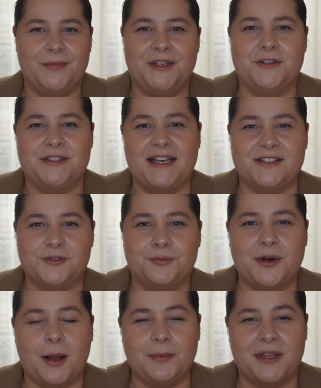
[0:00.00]
because as you
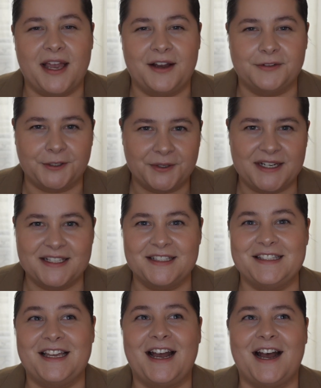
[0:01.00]
probably have
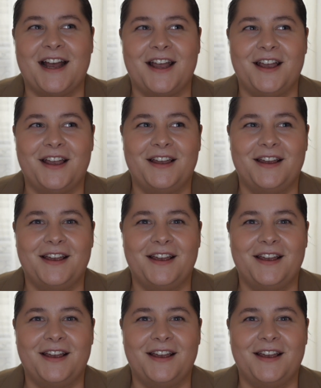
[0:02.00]
noticed, I